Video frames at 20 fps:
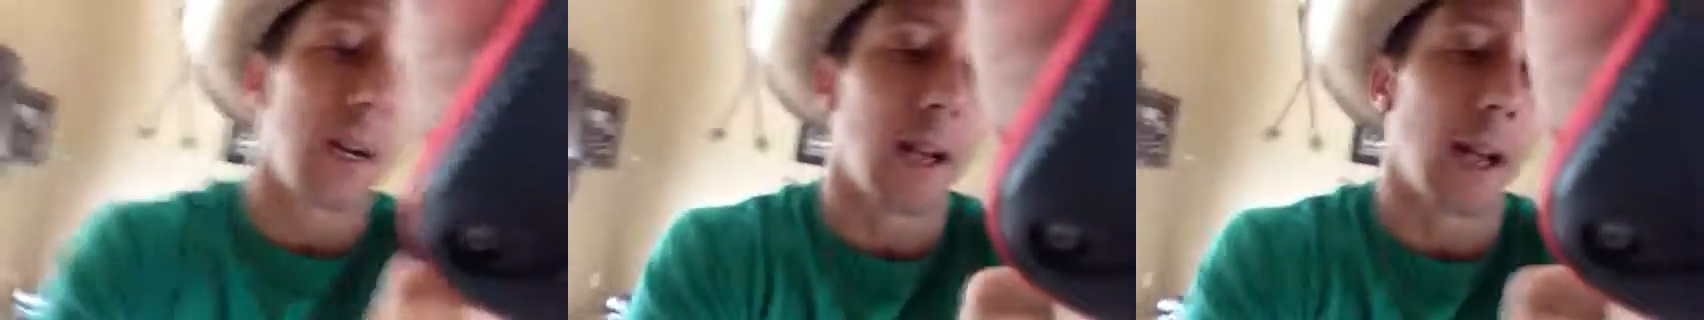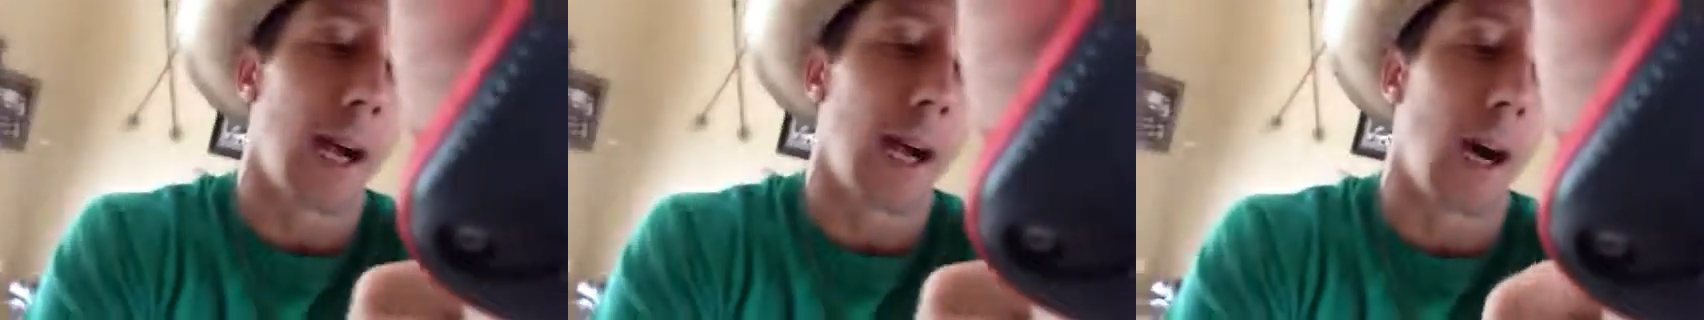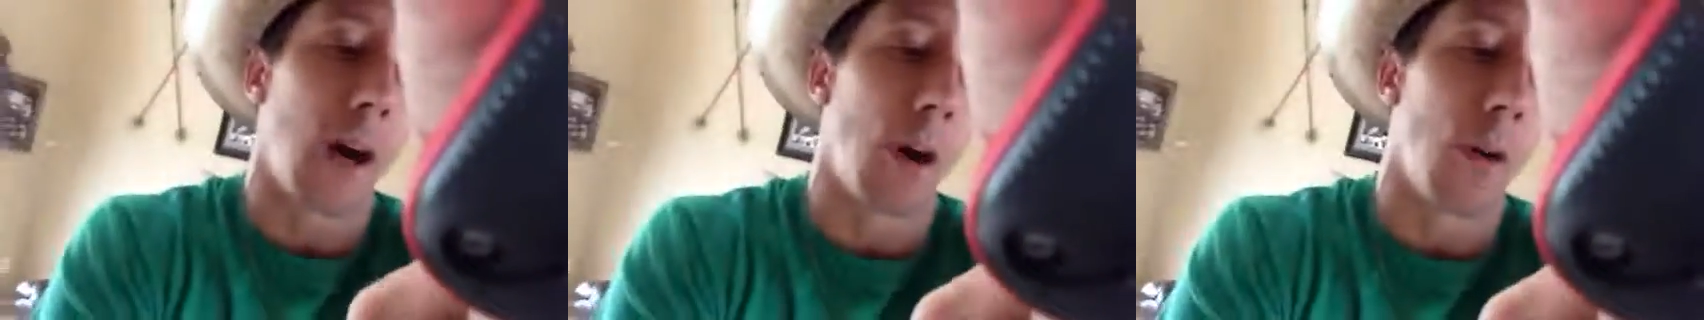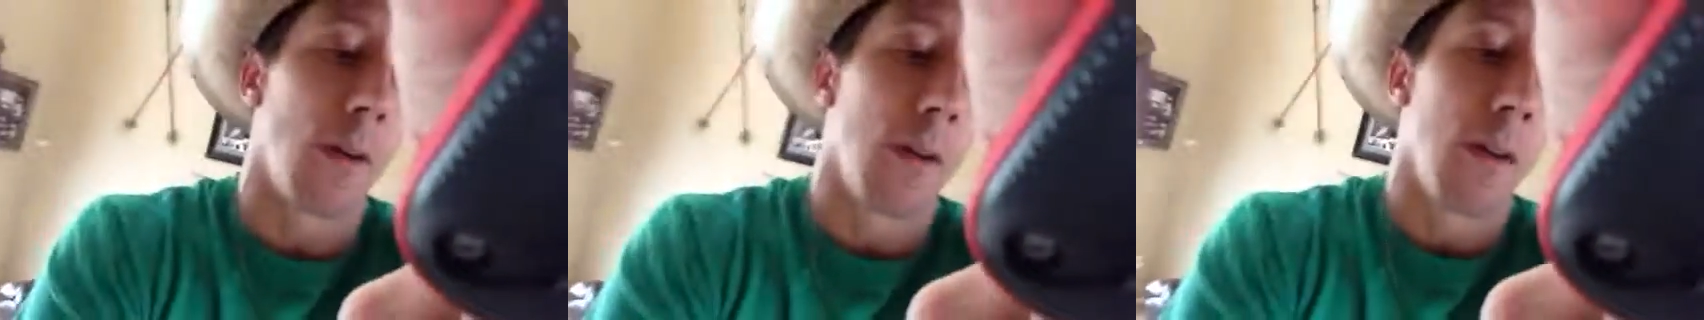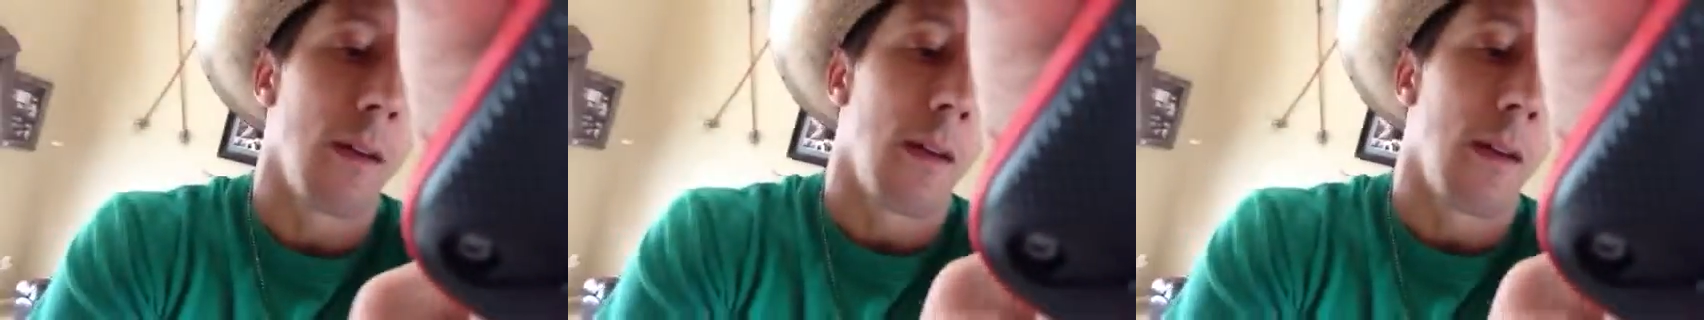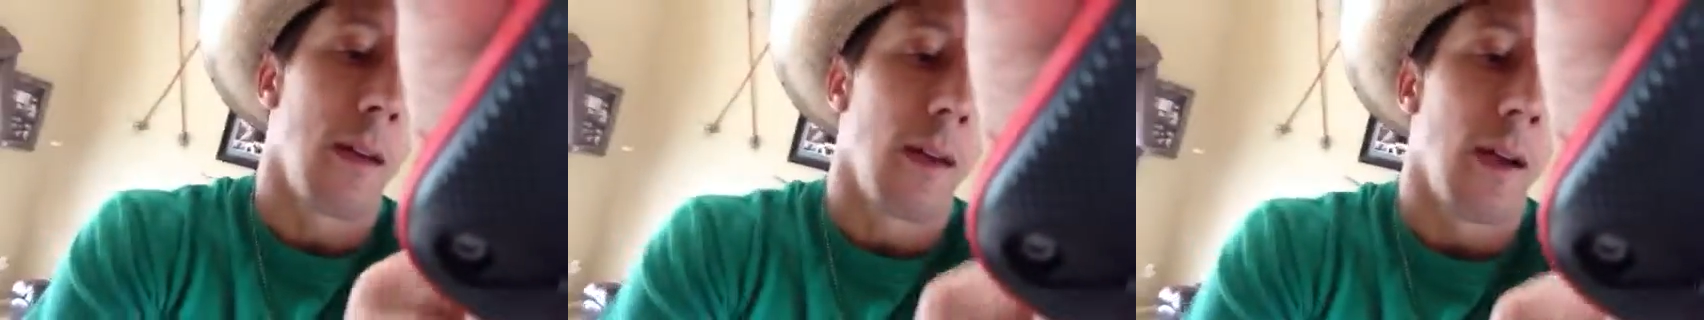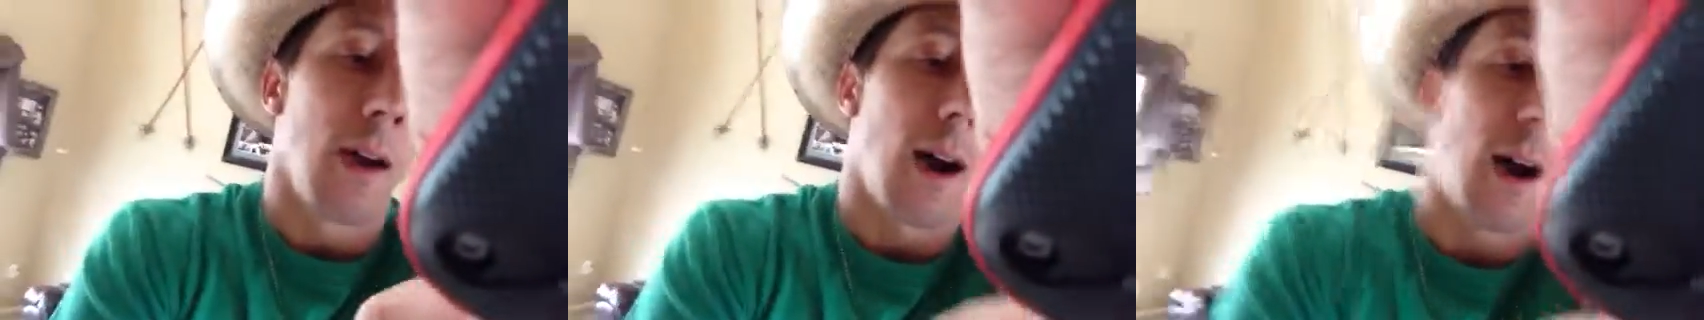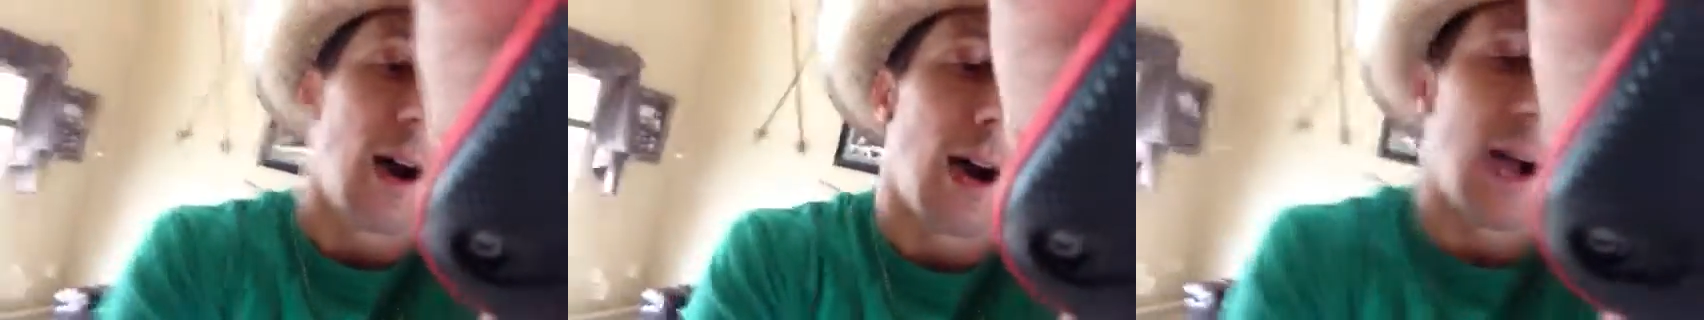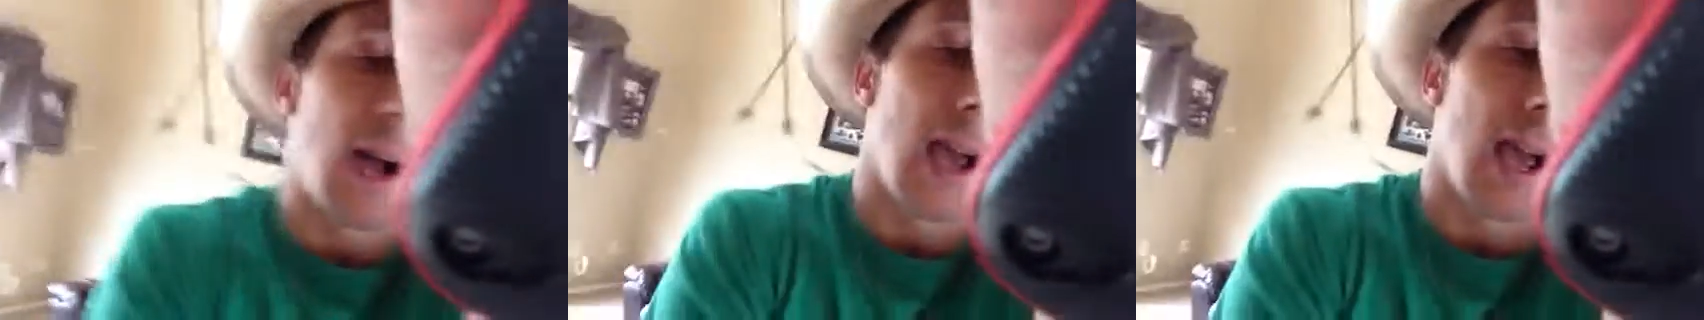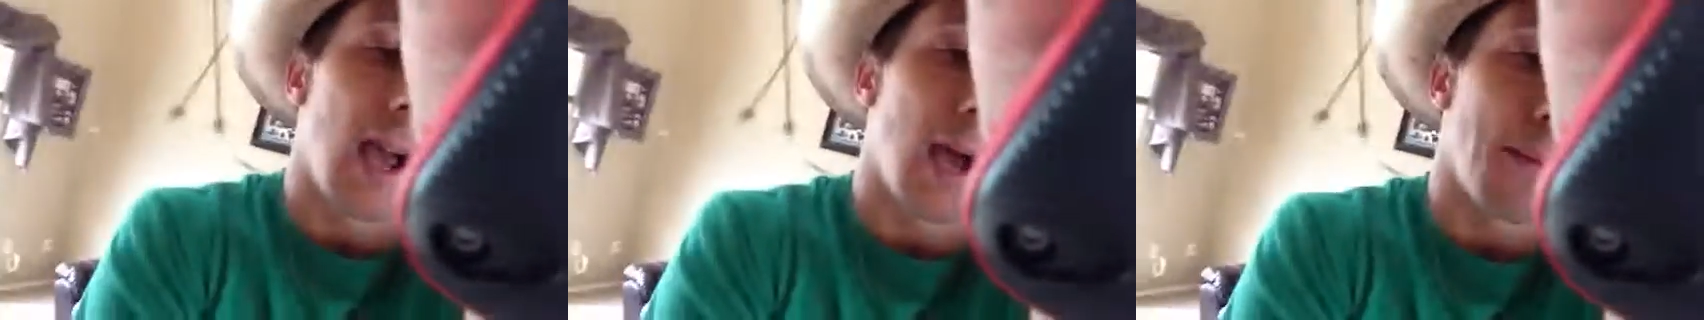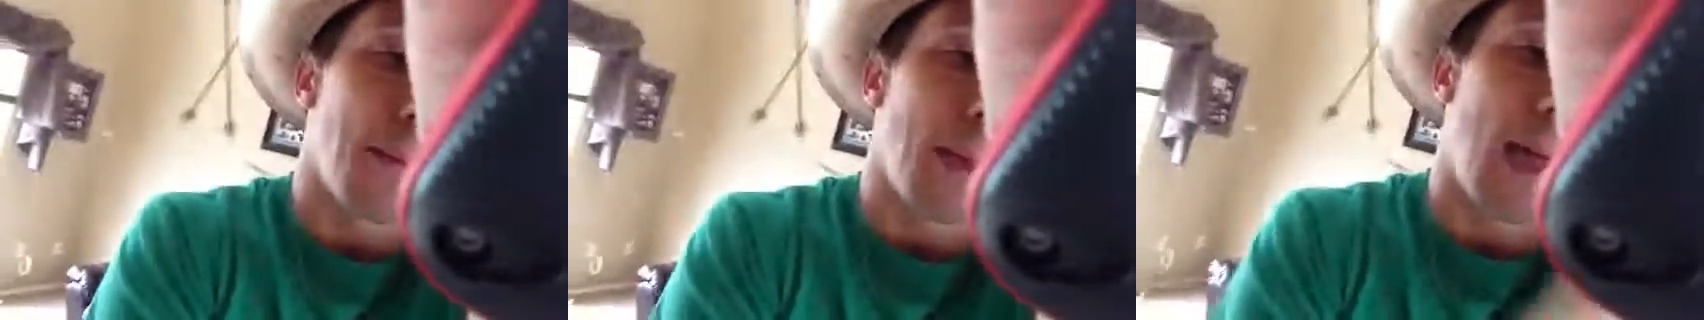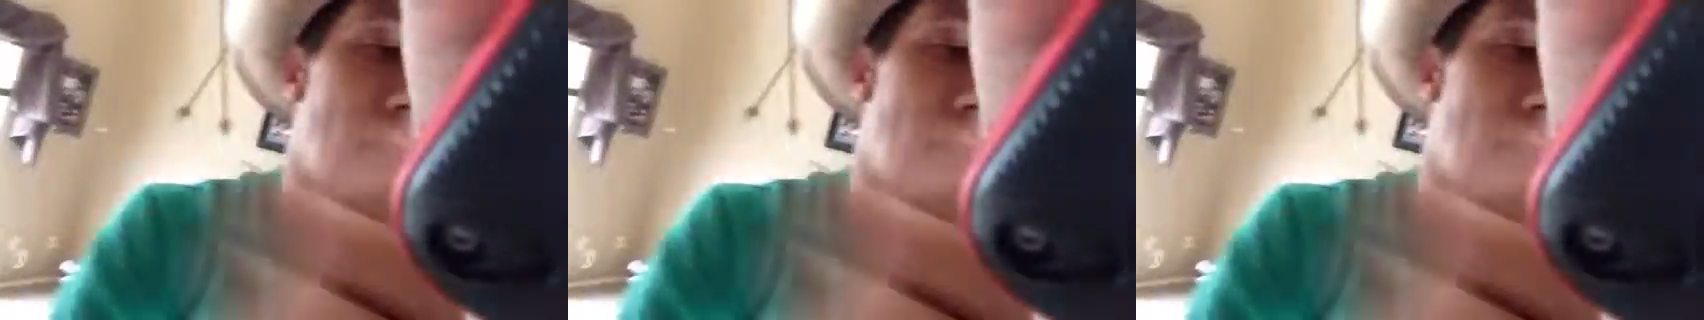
now, I am